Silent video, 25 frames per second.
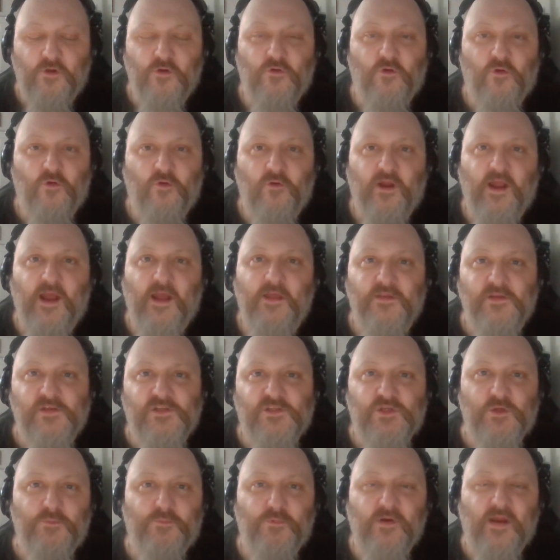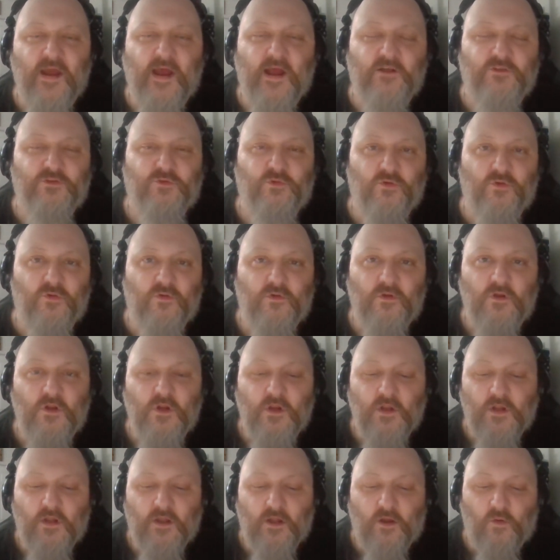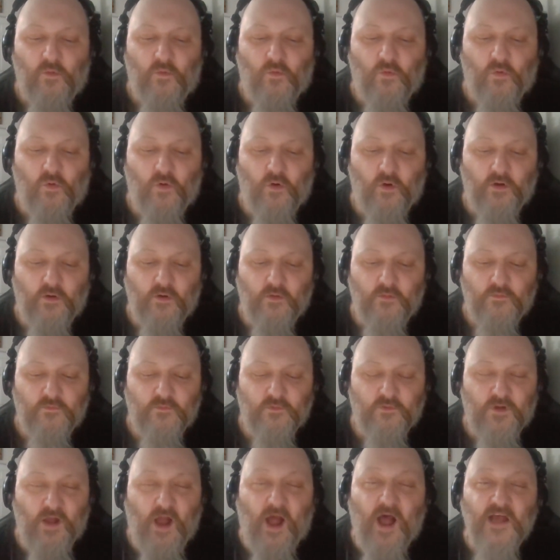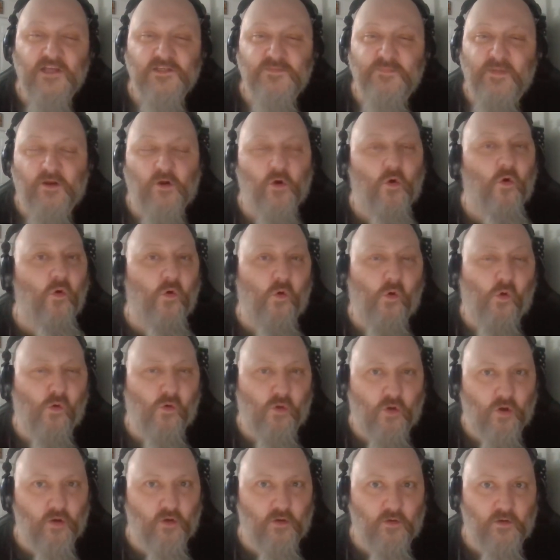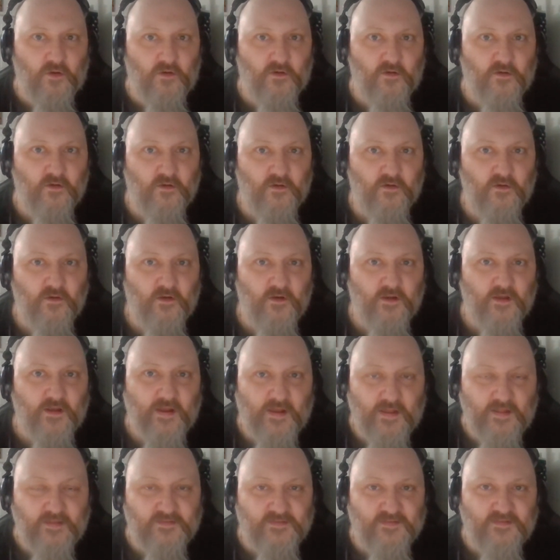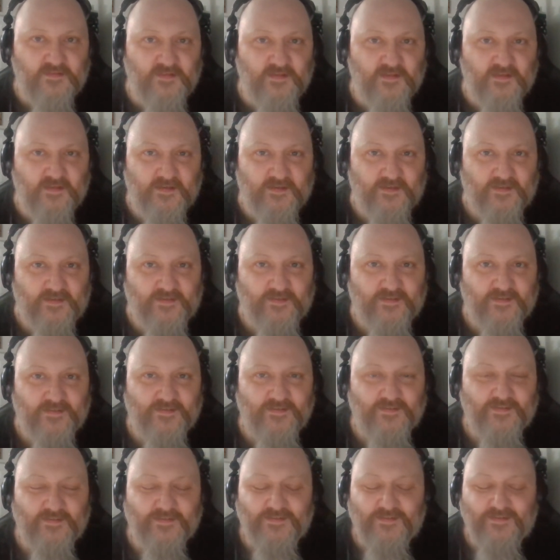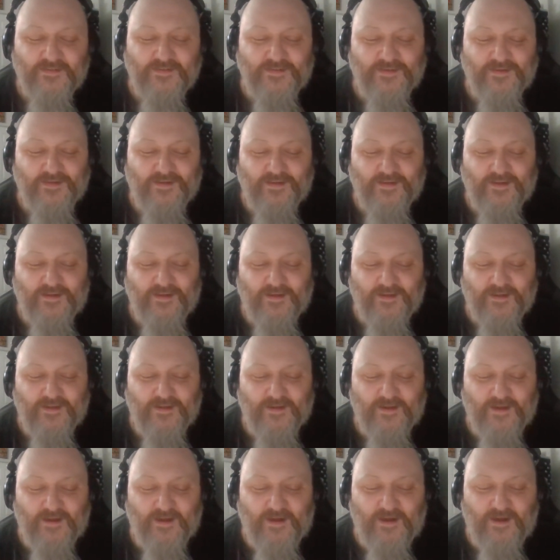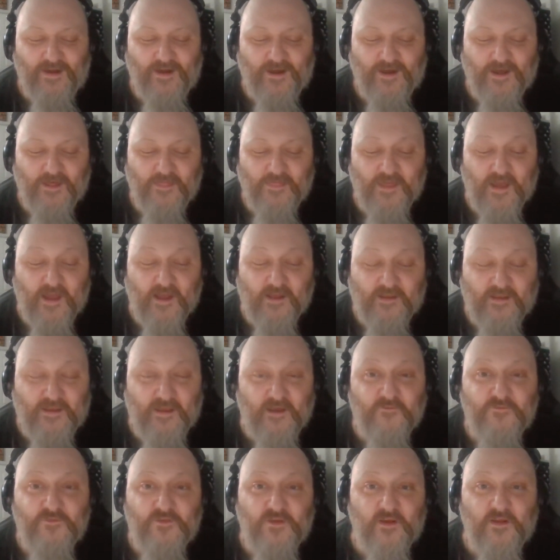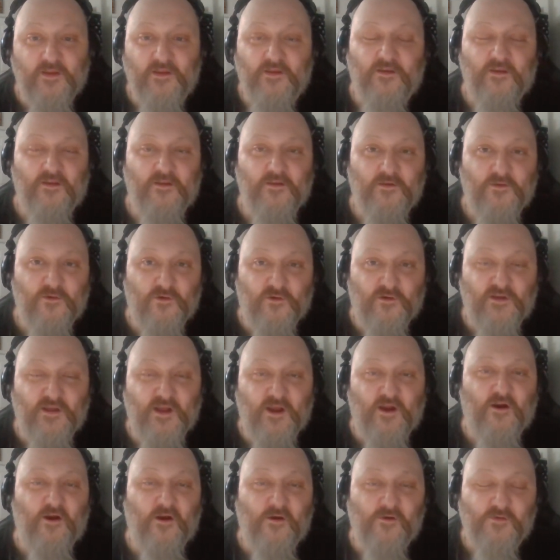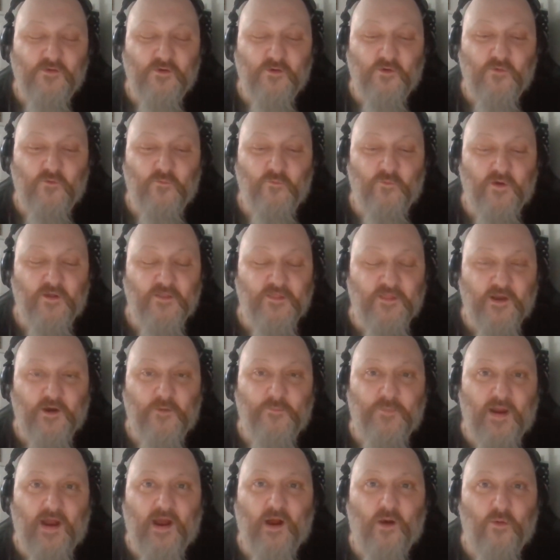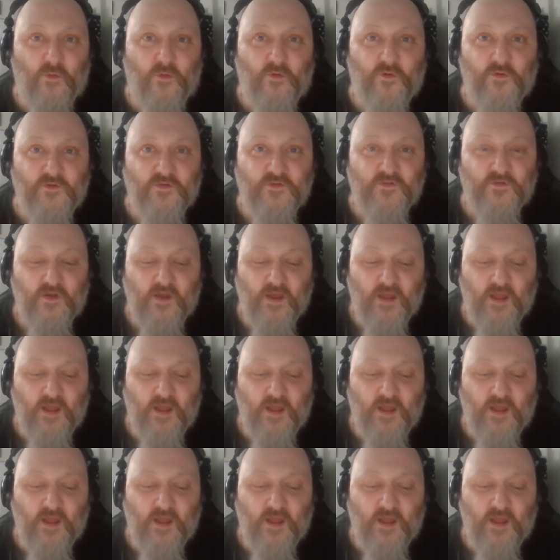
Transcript: create the supernatural or cosmic horror entity that gifted your character with their powers.